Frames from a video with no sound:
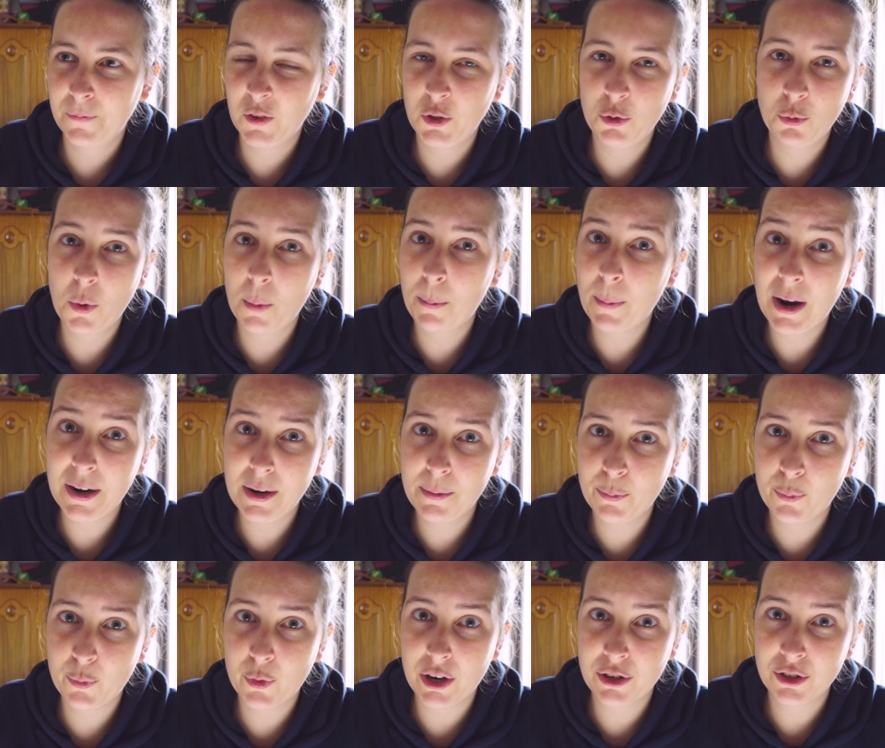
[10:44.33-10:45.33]
do a bad
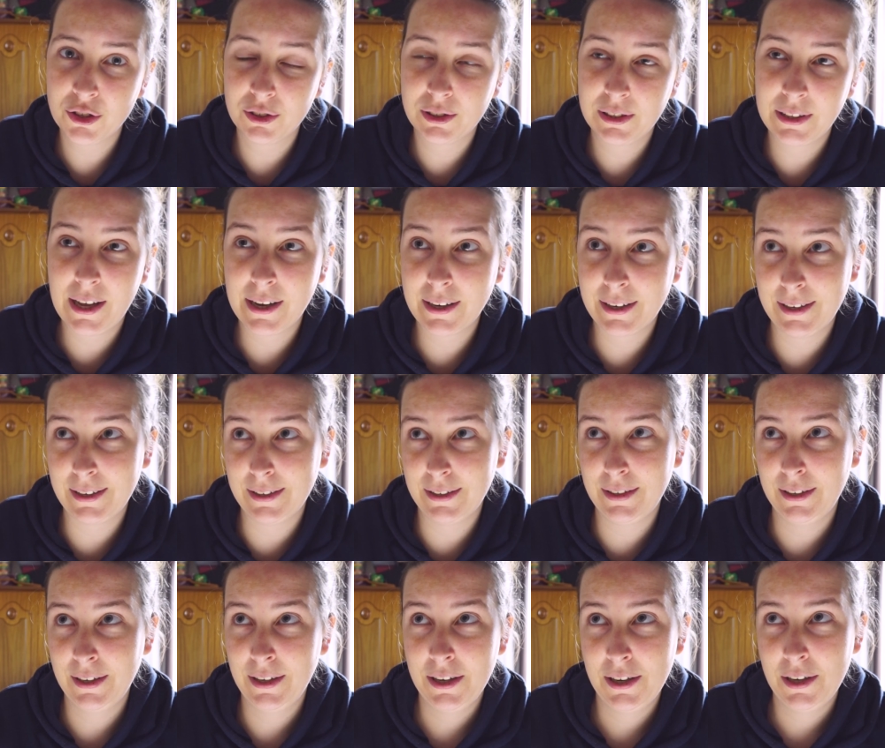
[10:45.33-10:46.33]
impression, like
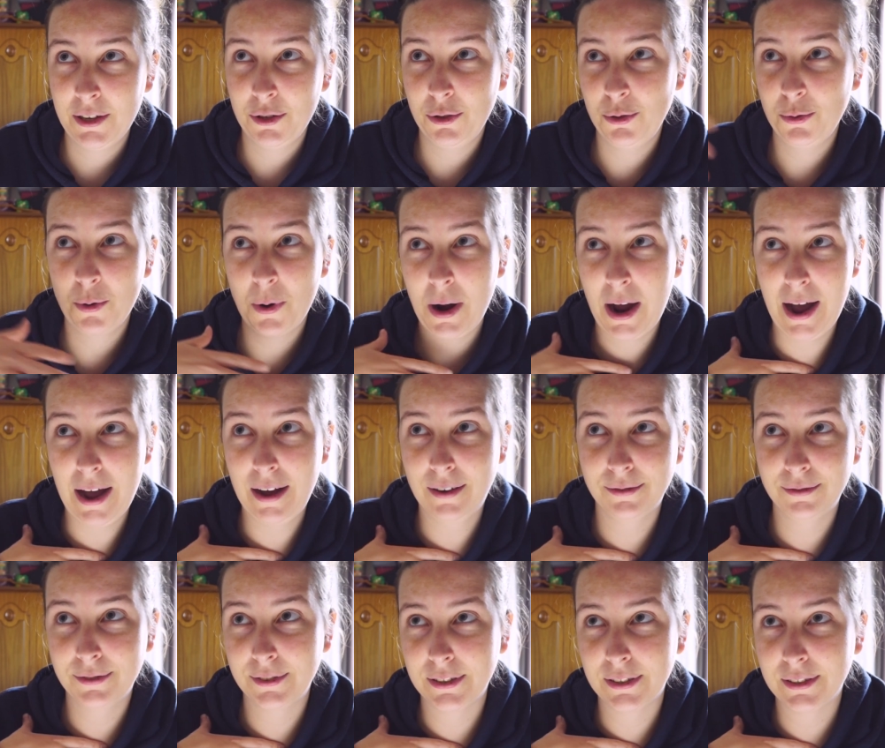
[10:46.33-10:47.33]
you
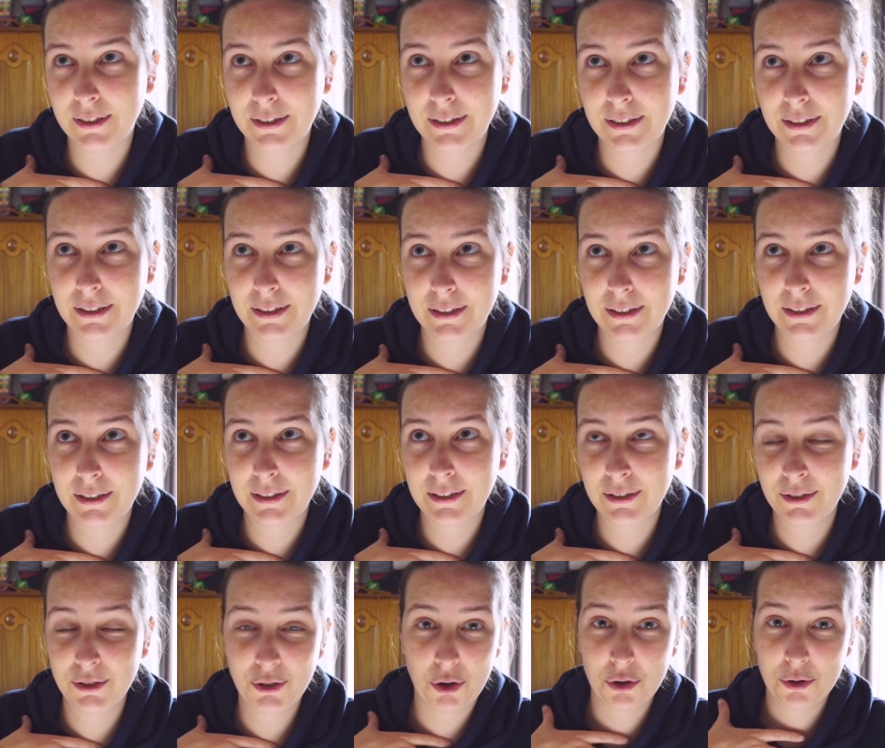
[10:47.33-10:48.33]
have
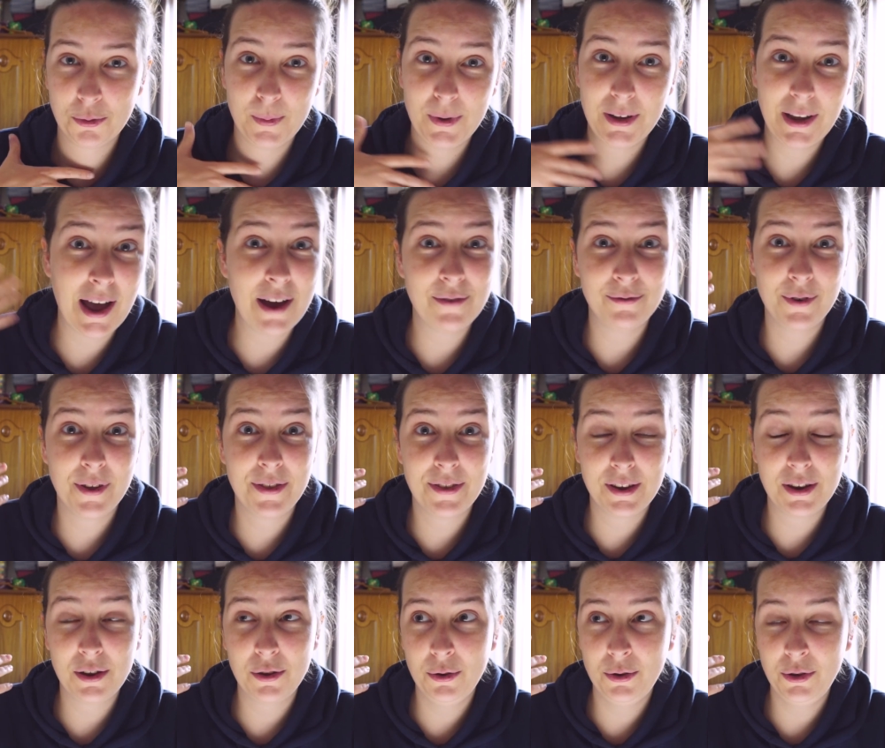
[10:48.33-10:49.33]
taught me
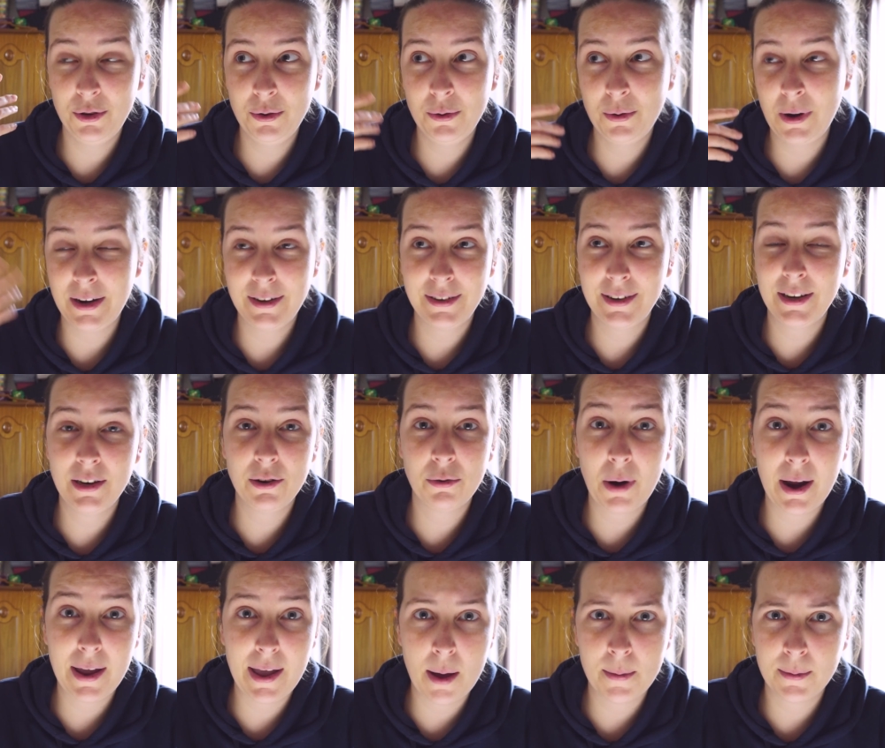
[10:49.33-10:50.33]
everything you knew and here
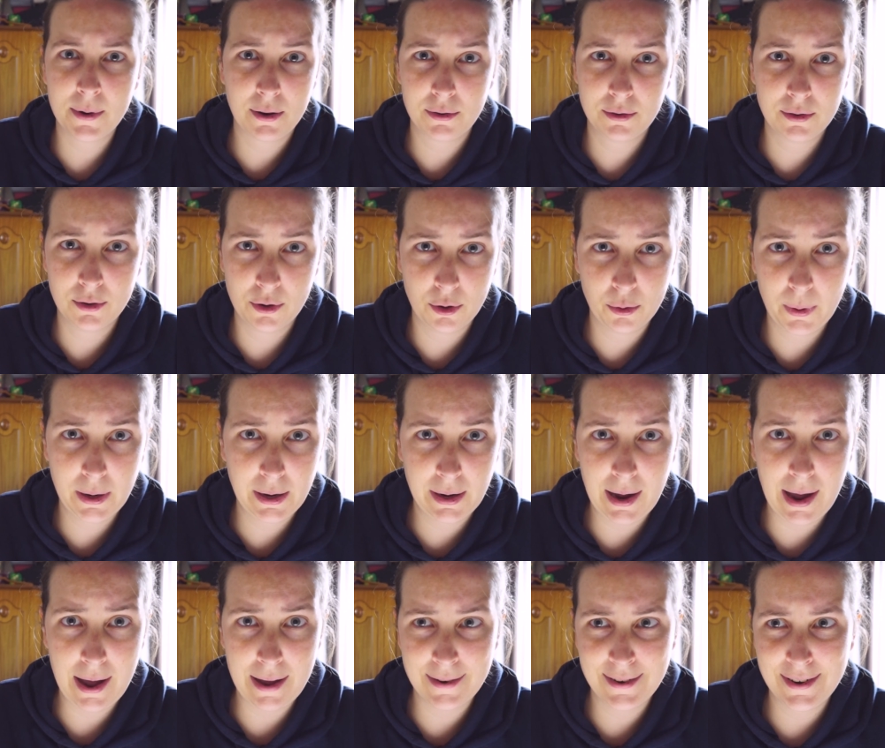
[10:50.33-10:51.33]
I am not knowing
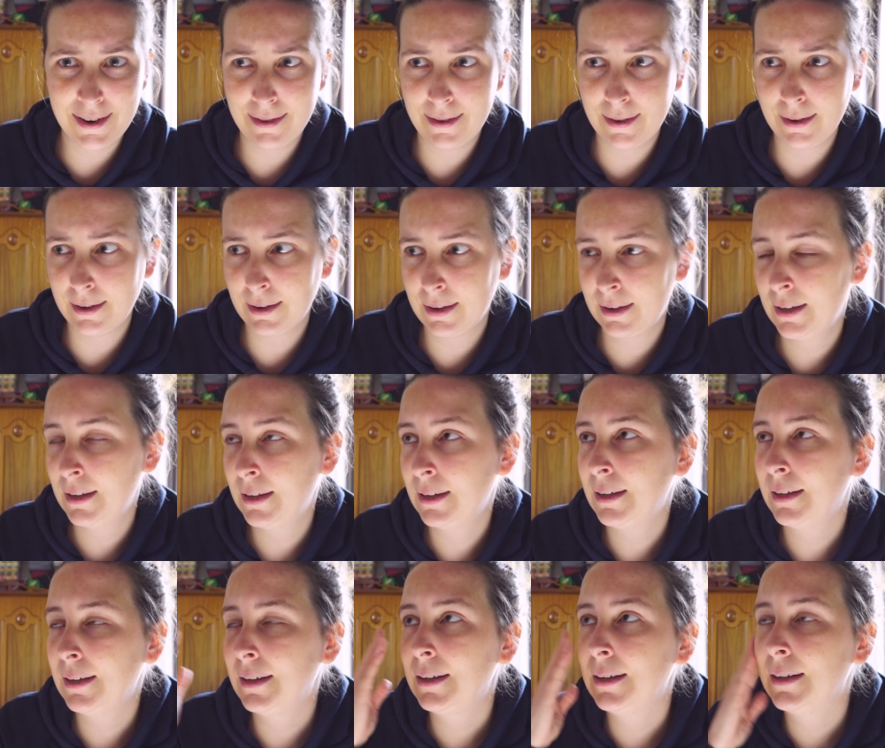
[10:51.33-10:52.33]
anything.
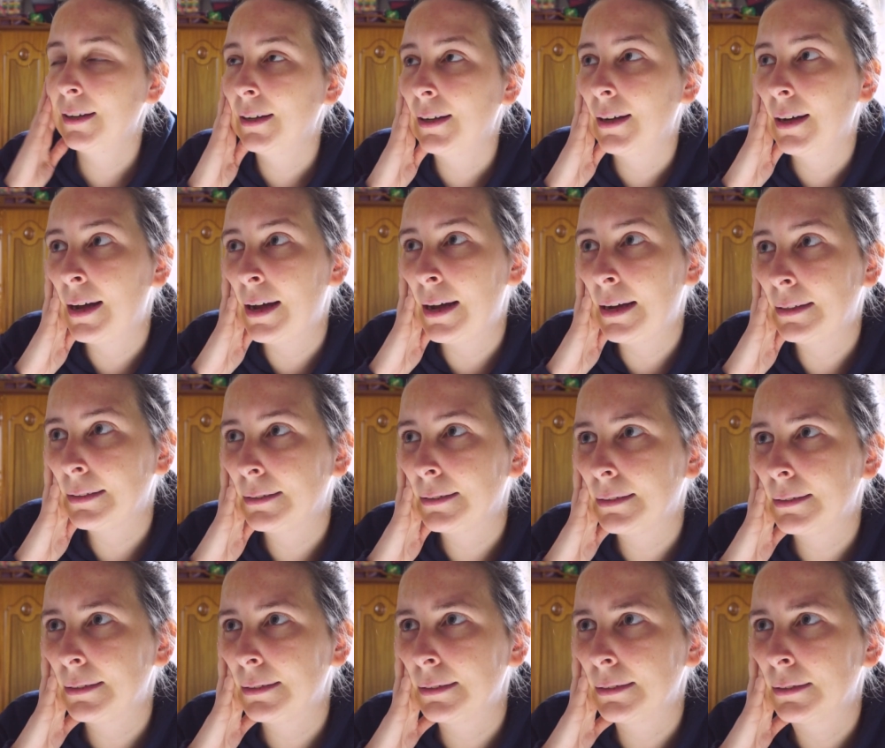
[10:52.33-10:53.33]
And
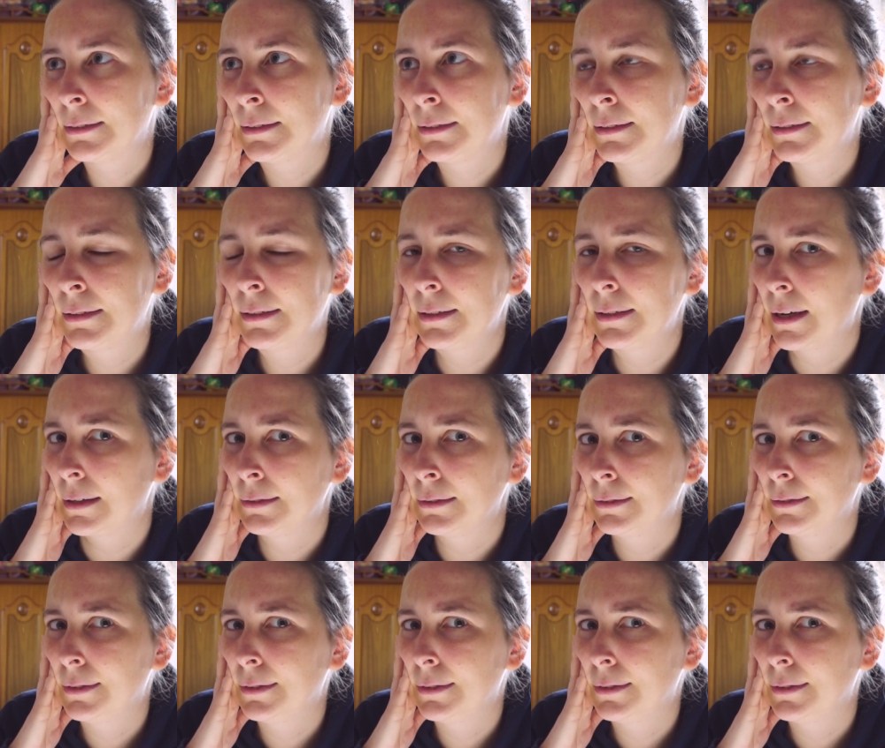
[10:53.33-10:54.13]
yeah,